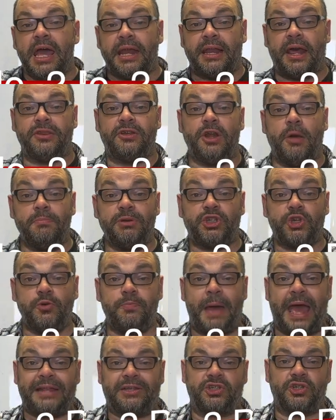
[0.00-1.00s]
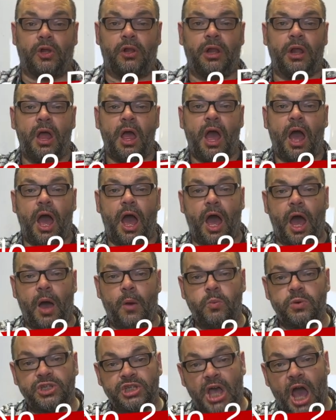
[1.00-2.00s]
Now, the number two pencil uh,
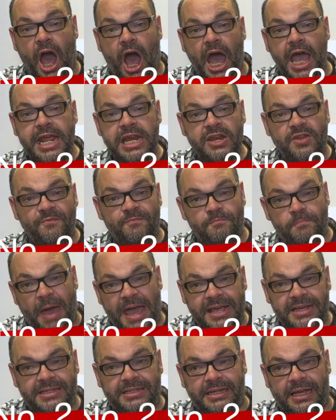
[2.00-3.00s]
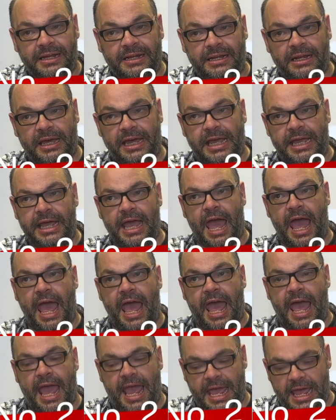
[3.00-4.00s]
was kind of basically
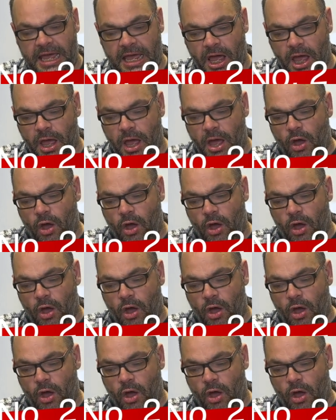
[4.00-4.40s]
a